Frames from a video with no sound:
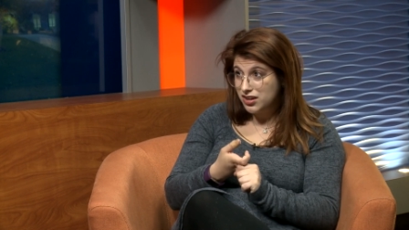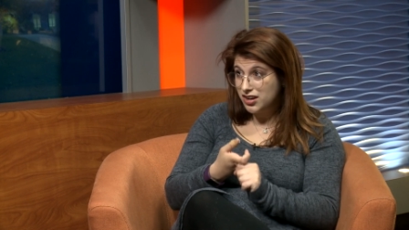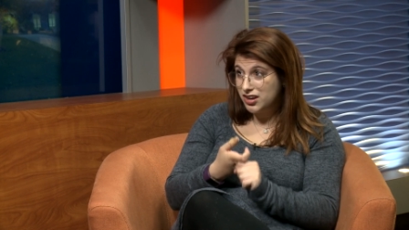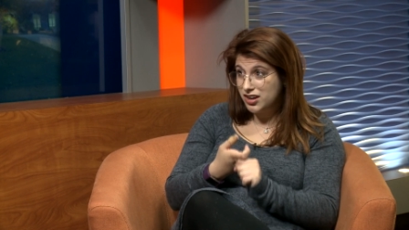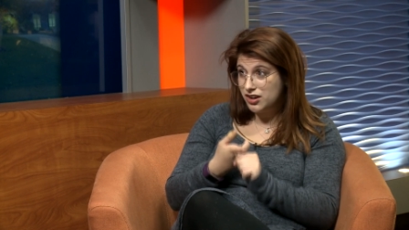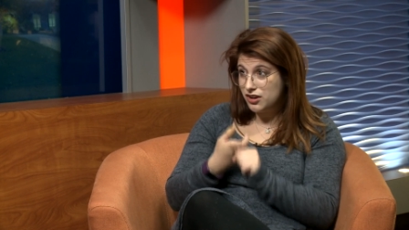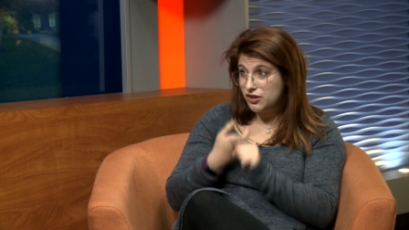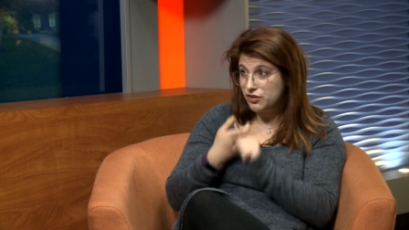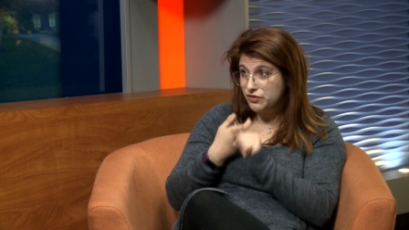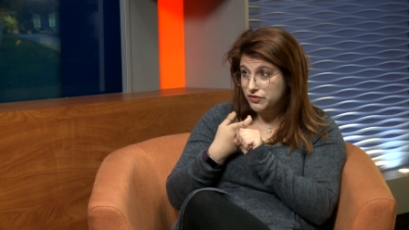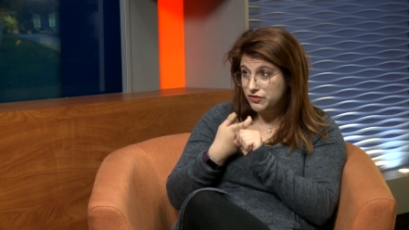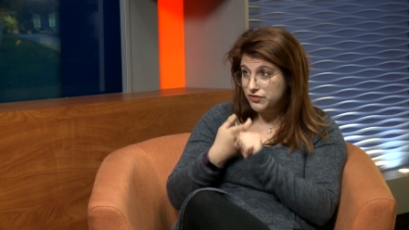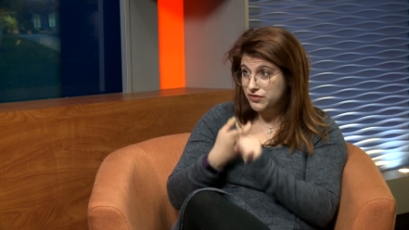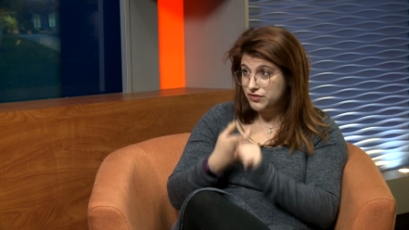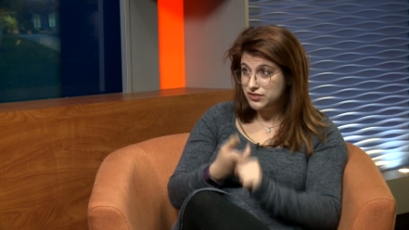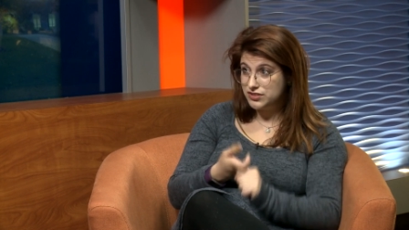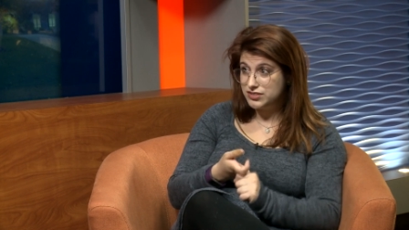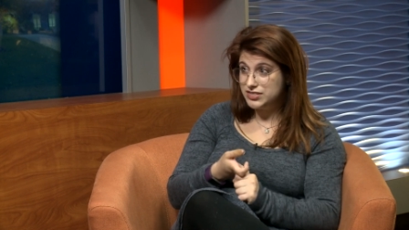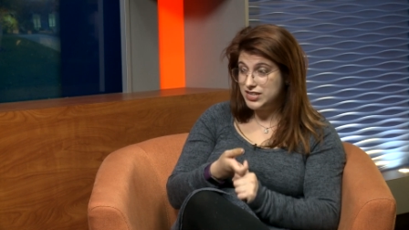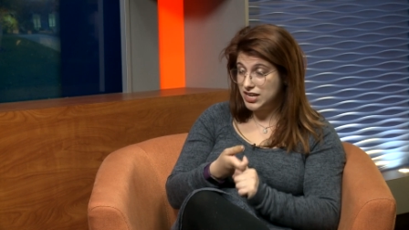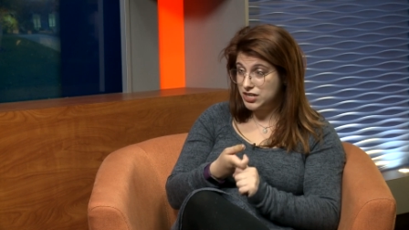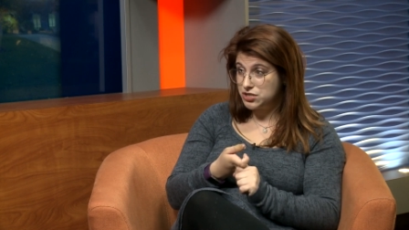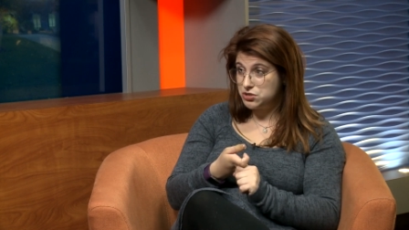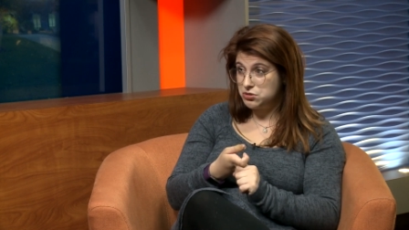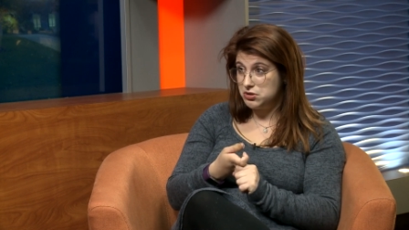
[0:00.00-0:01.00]
of
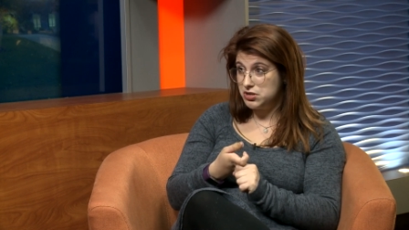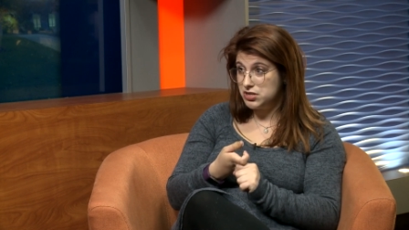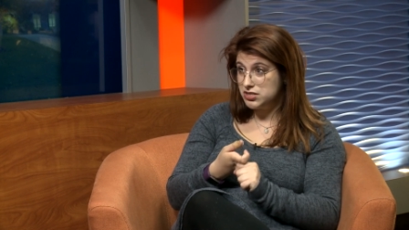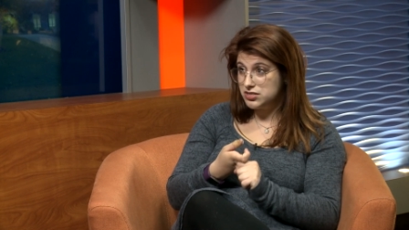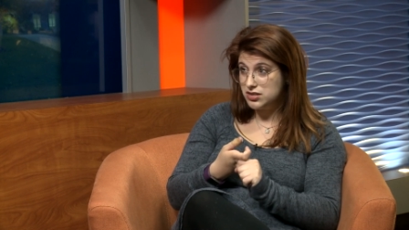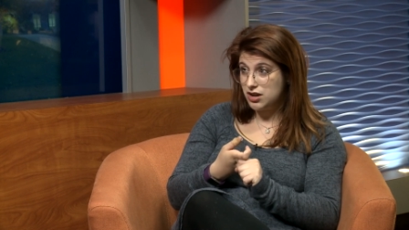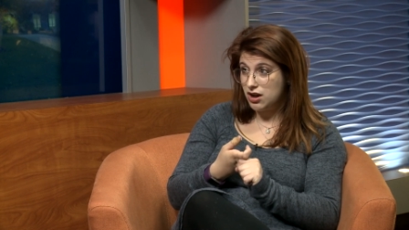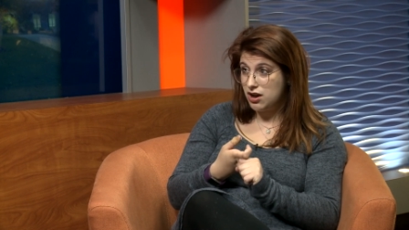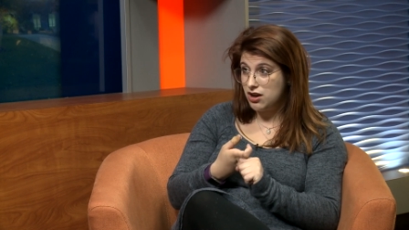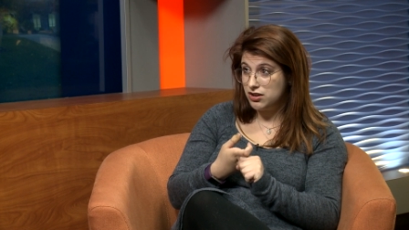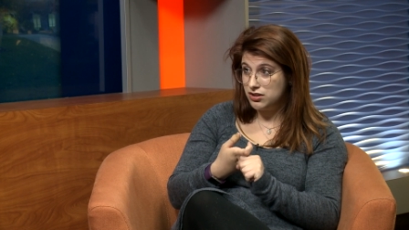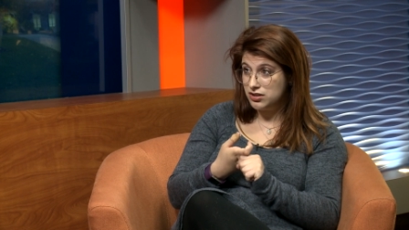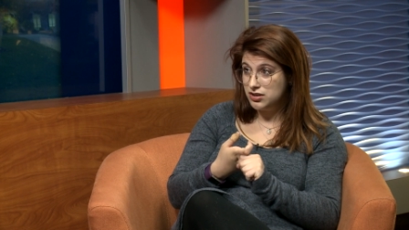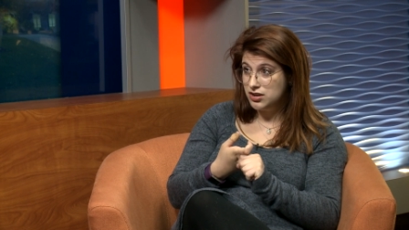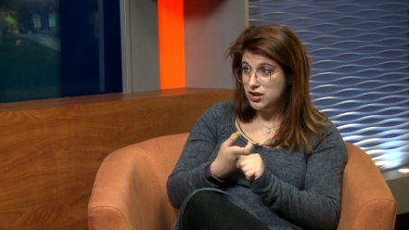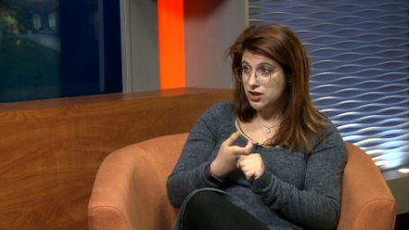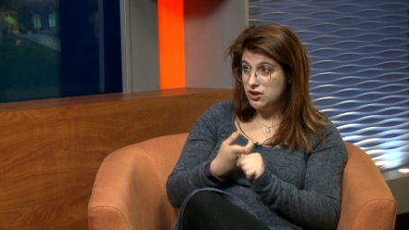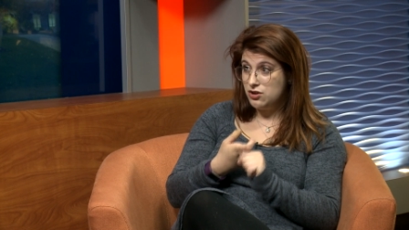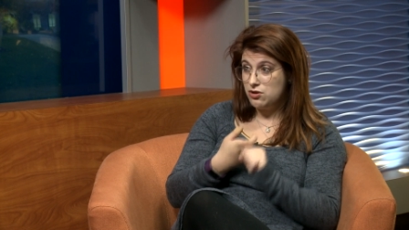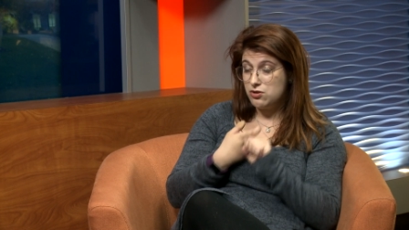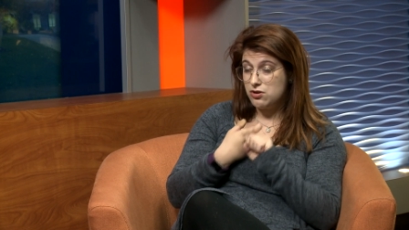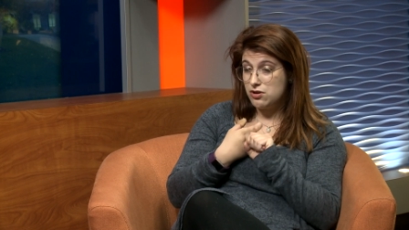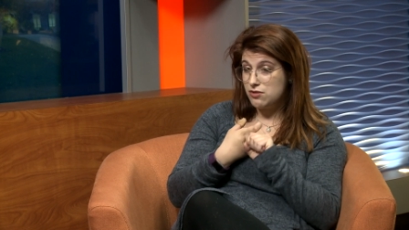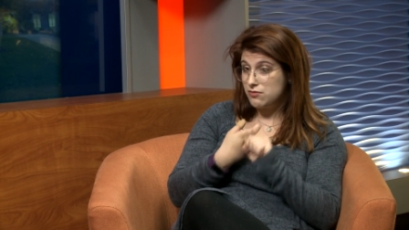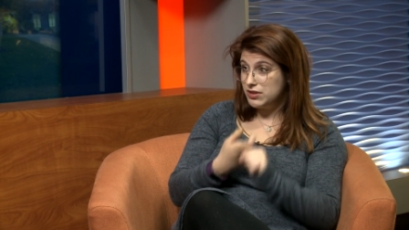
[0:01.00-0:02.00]
sexual assault
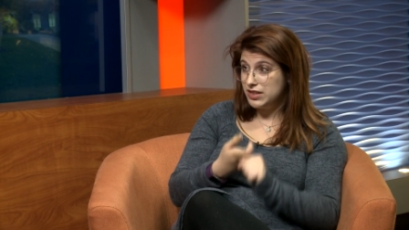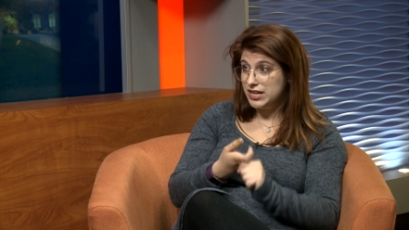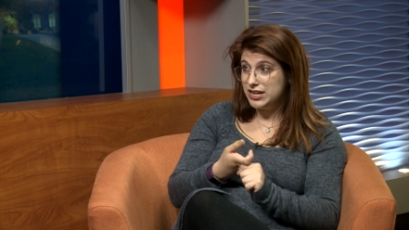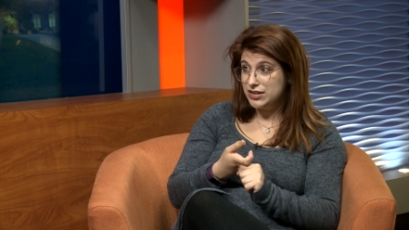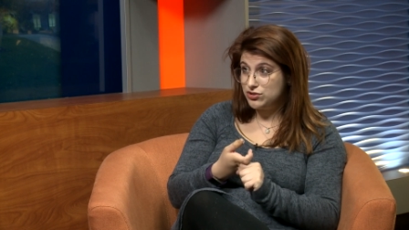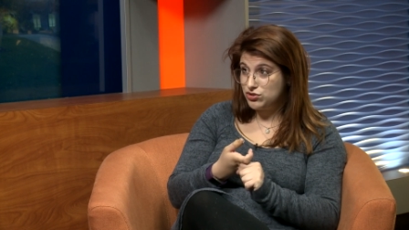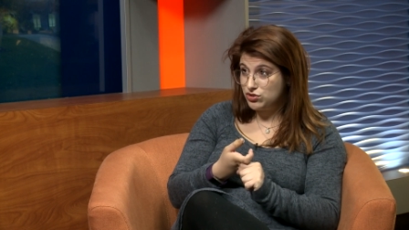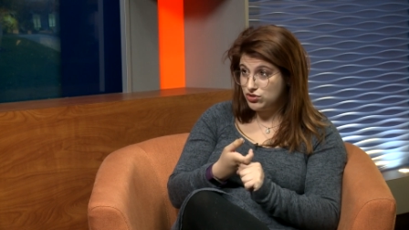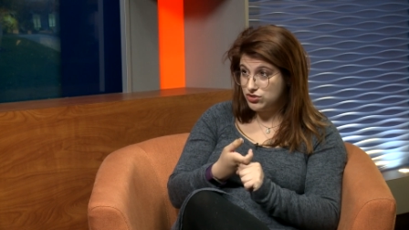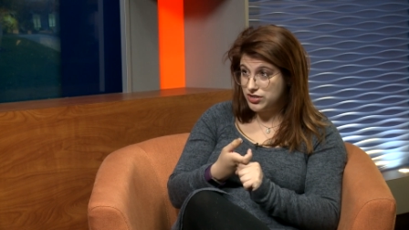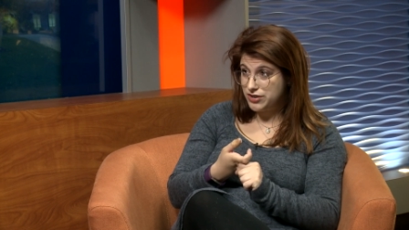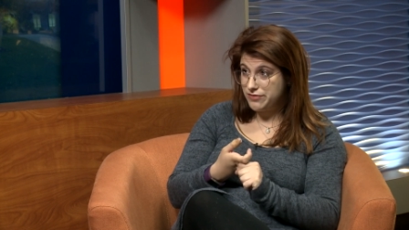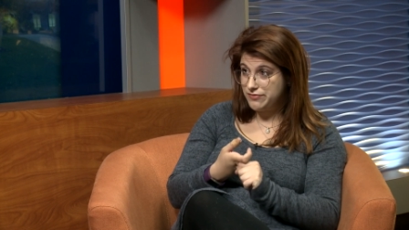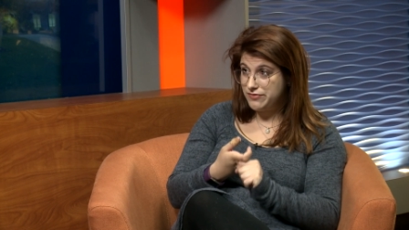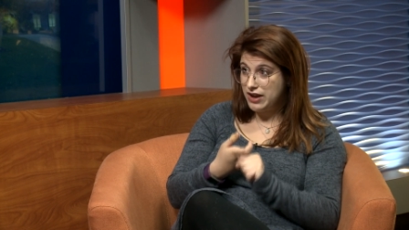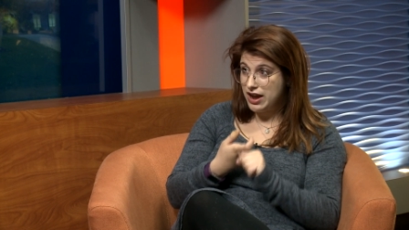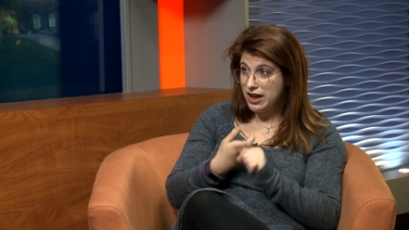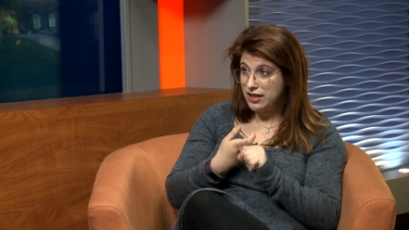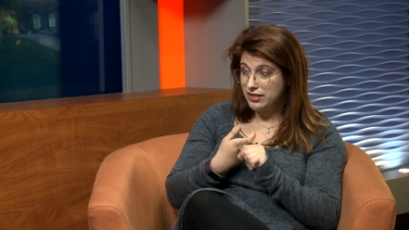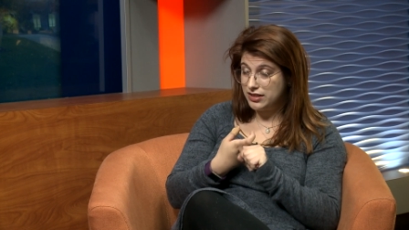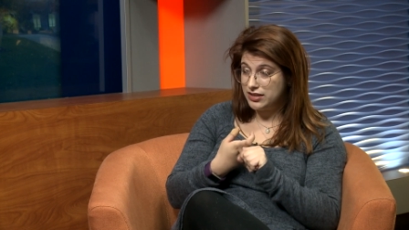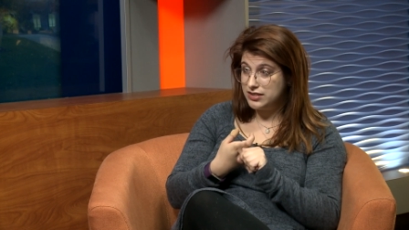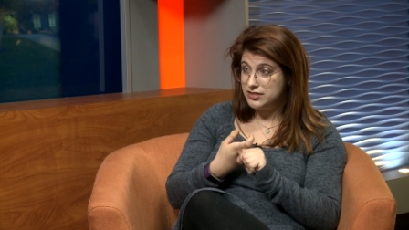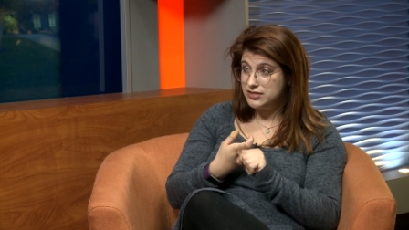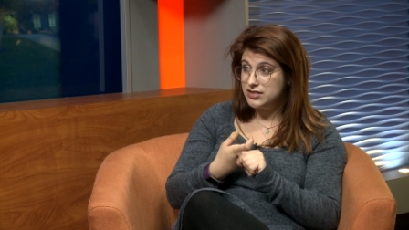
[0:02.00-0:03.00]
or relationship
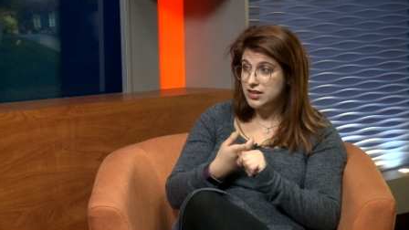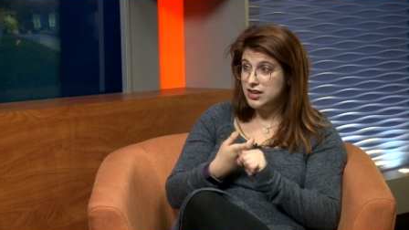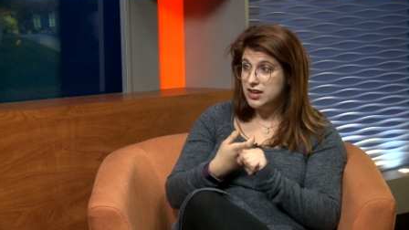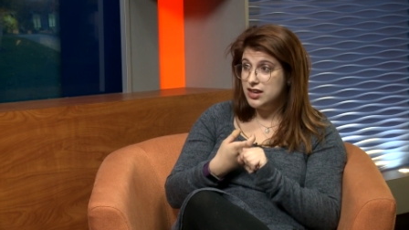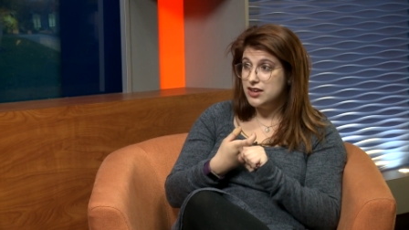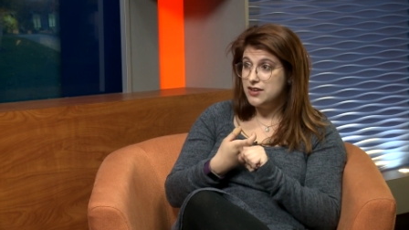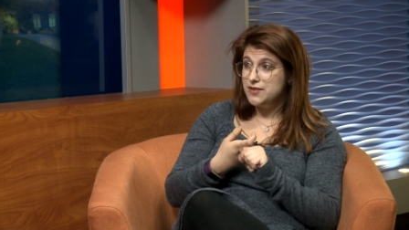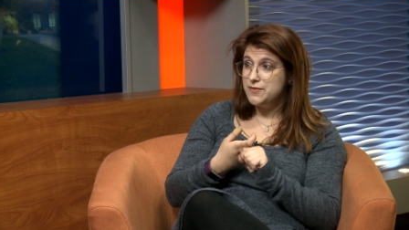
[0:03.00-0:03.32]
violence.